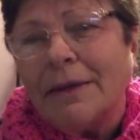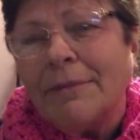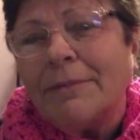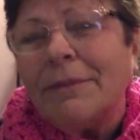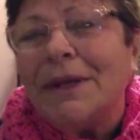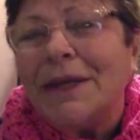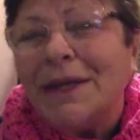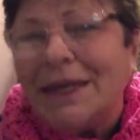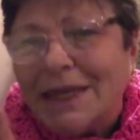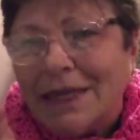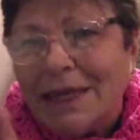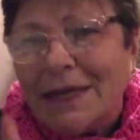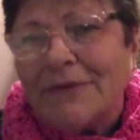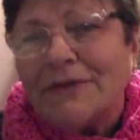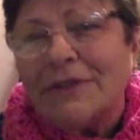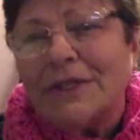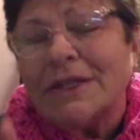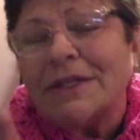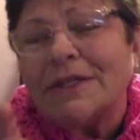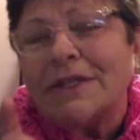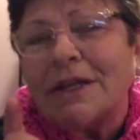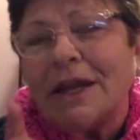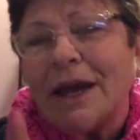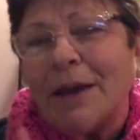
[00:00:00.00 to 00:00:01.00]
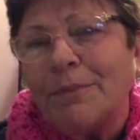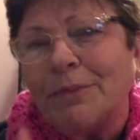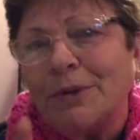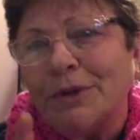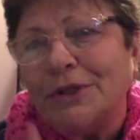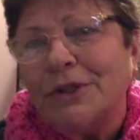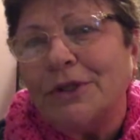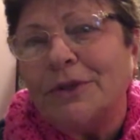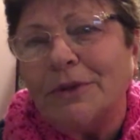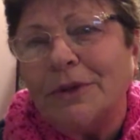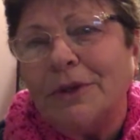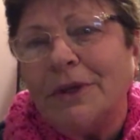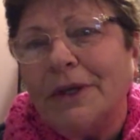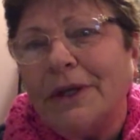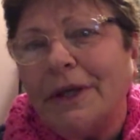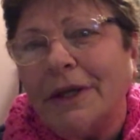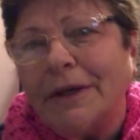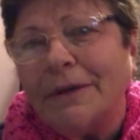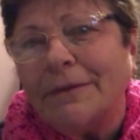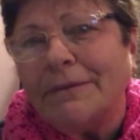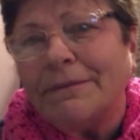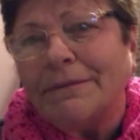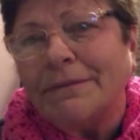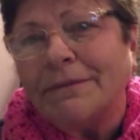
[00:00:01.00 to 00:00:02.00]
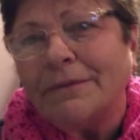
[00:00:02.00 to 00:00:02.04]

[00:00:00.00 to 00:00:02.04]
But it gives us an opportunity